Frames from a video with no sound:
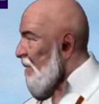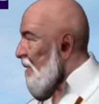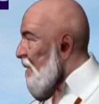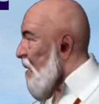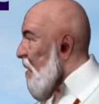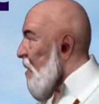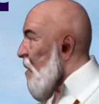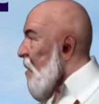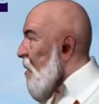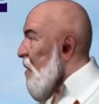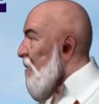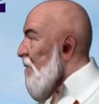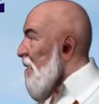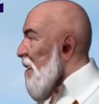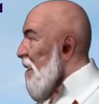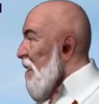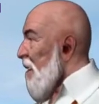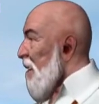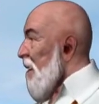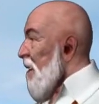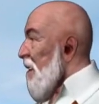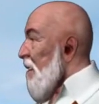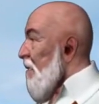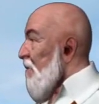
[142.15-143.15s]
Mutual
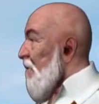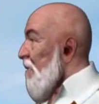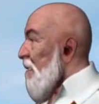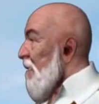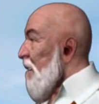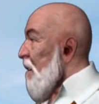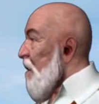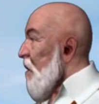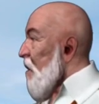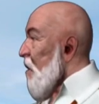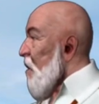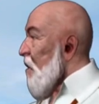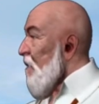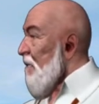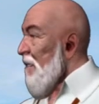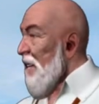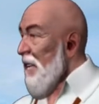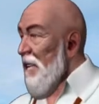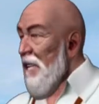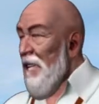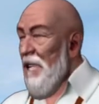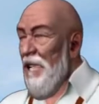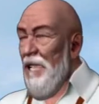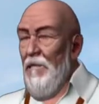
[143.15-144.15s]
funds provide
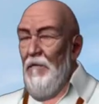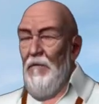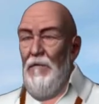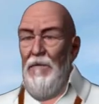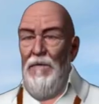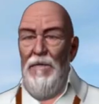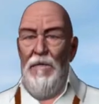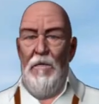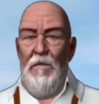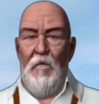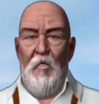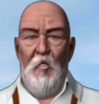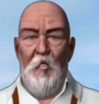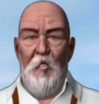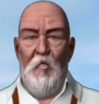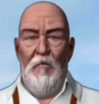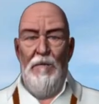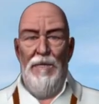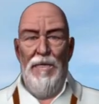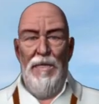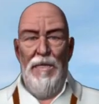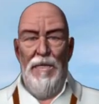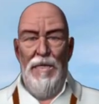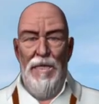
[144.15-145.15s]
certain distinct
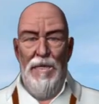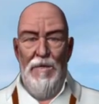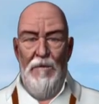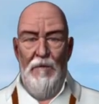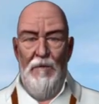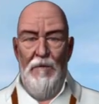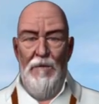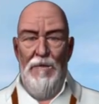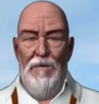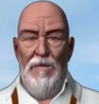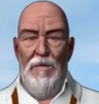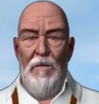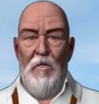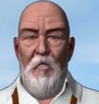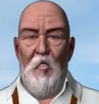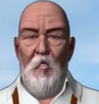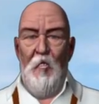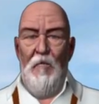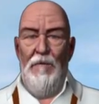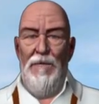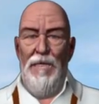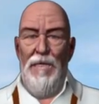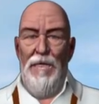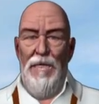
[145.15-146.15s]
advantages over investing
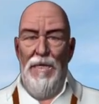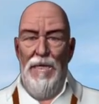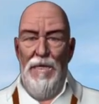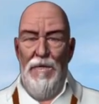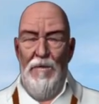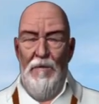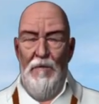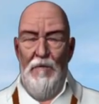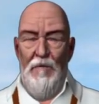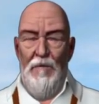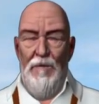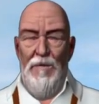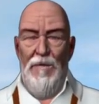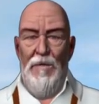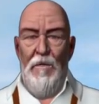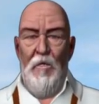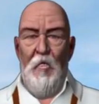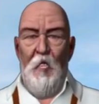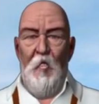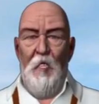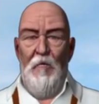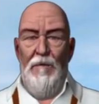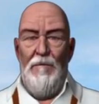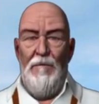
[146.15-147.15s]
in individual
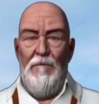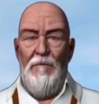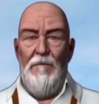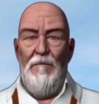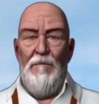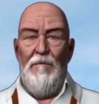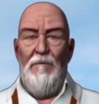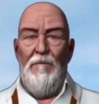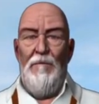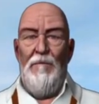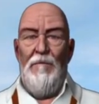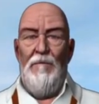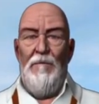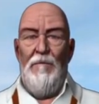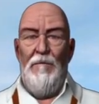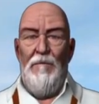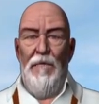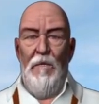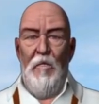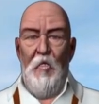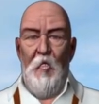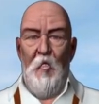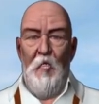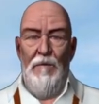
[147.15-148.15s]
securities.
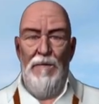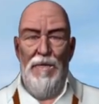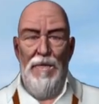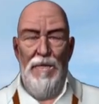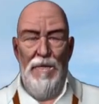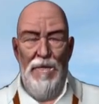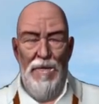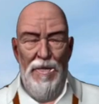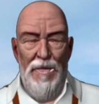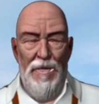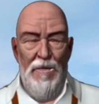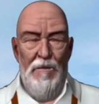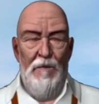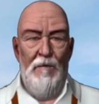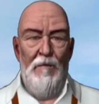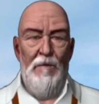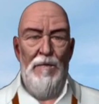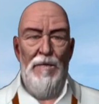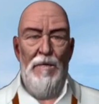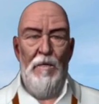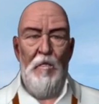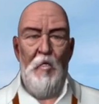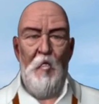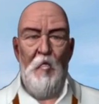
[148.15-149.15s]
Mutual funds offer
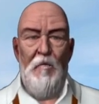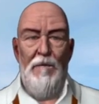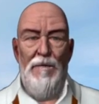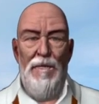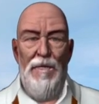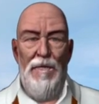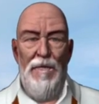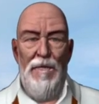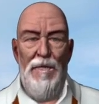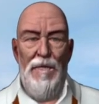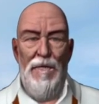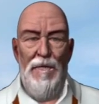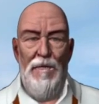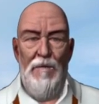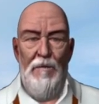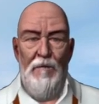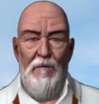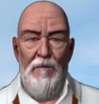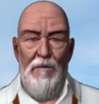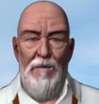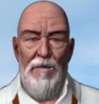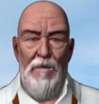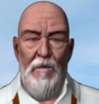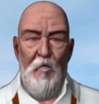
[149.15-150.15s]
multiple choices
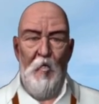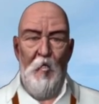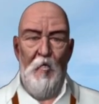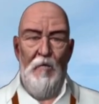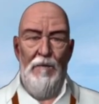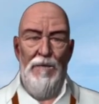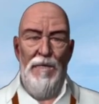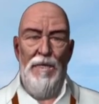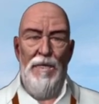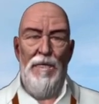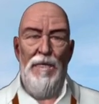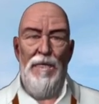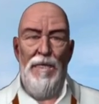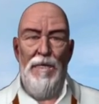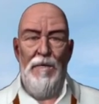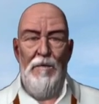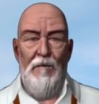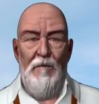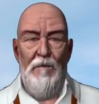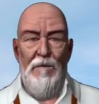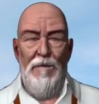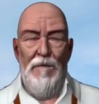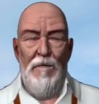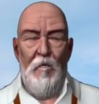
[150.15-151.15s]
for investment
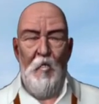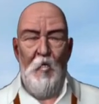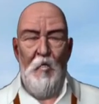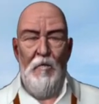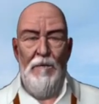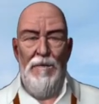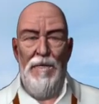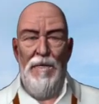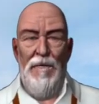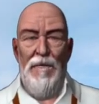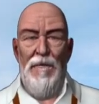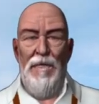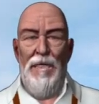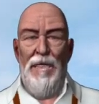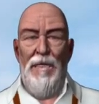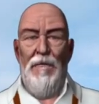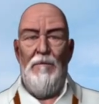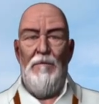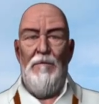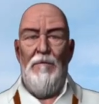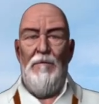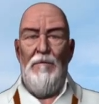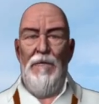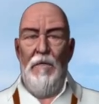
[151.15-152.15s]
across equity
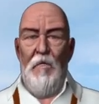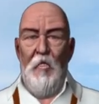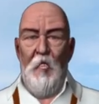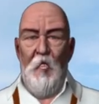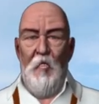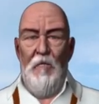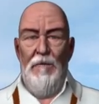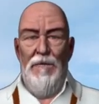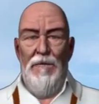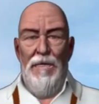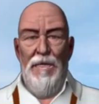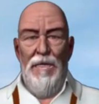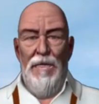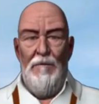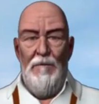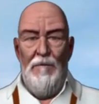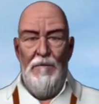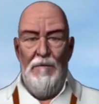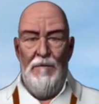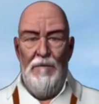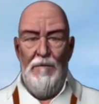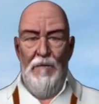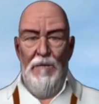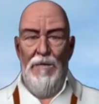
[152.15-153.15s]
shares, corporate bonds,
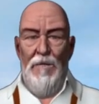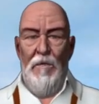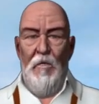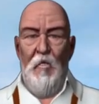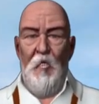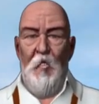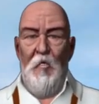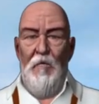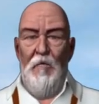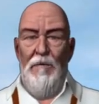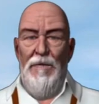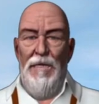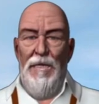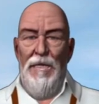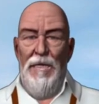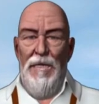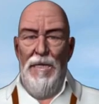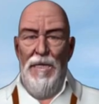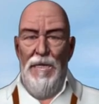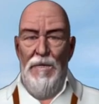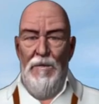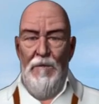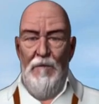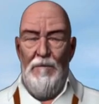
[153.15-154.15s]
government
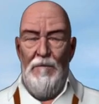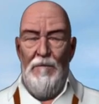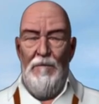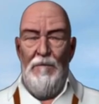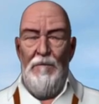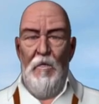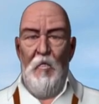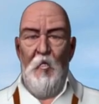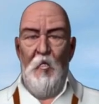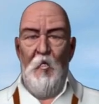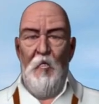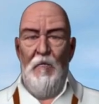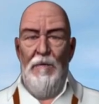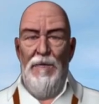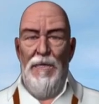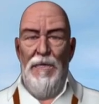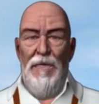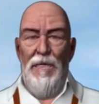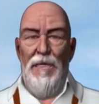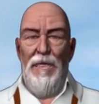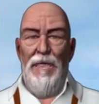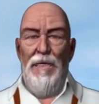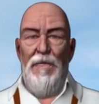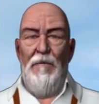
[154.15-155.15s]
securities, and money
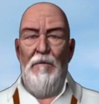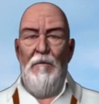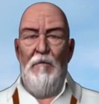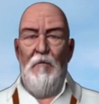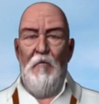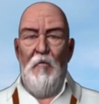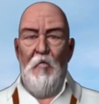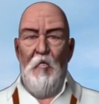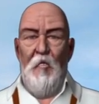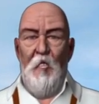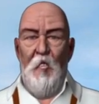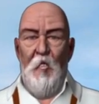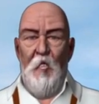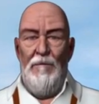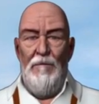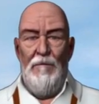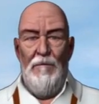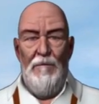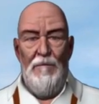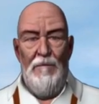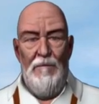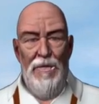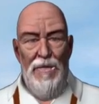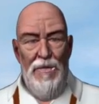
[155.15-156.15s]
market instruments,
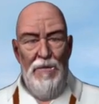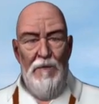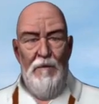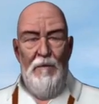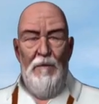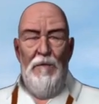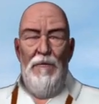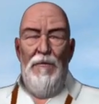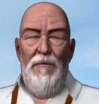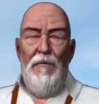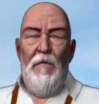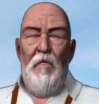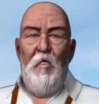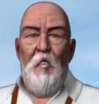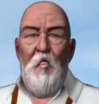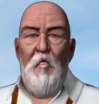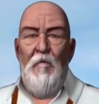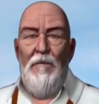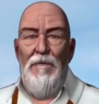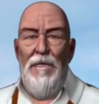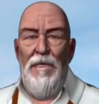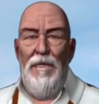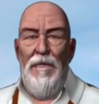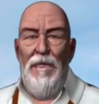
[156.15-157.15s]
providing an
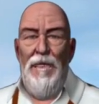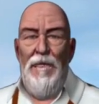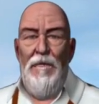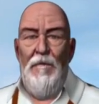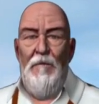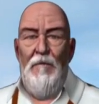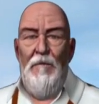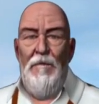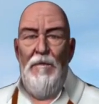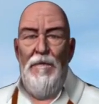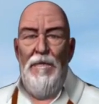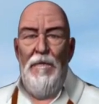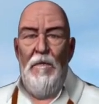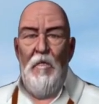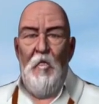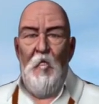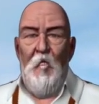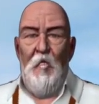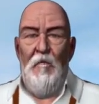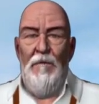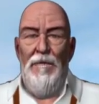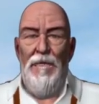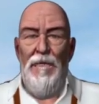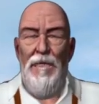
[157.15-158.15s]
excellent avenue for
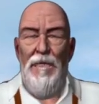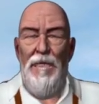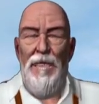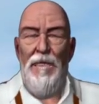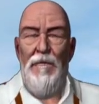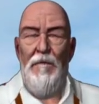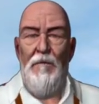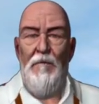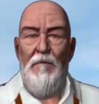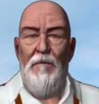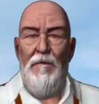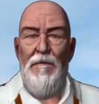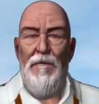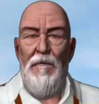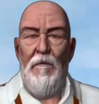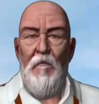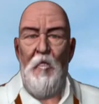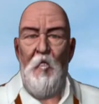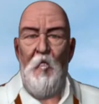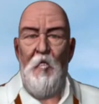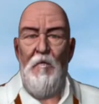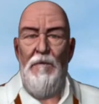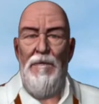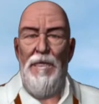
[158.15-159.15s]
retail investors to
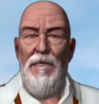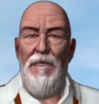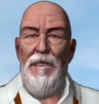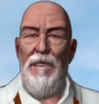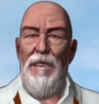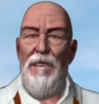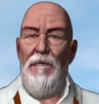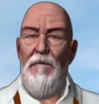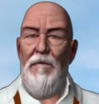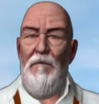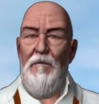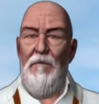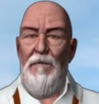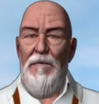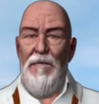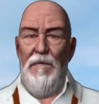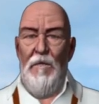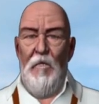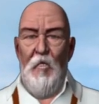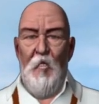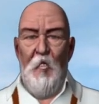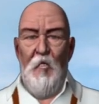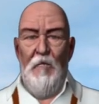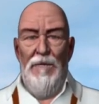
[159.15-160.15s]
participate and
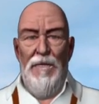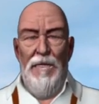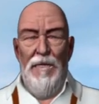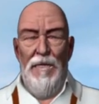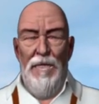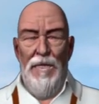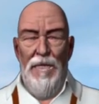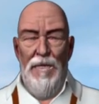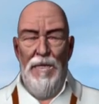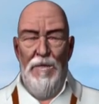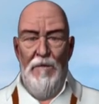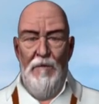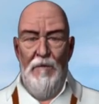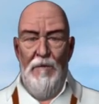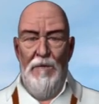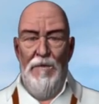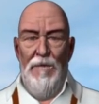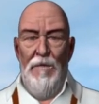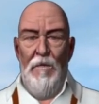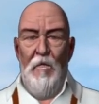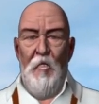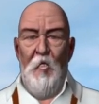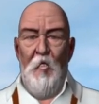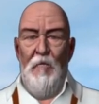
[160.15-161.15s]
benefit from the uptrends
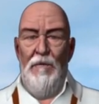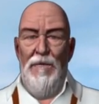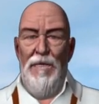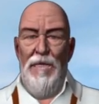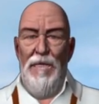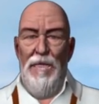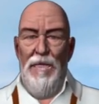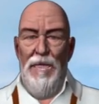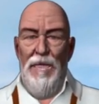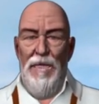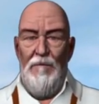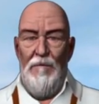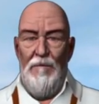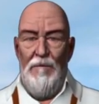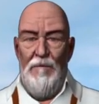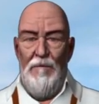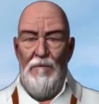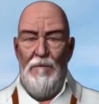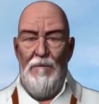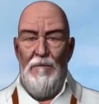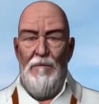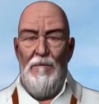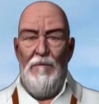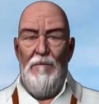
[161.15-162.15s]
in capital
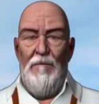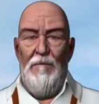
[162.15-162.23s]
markets.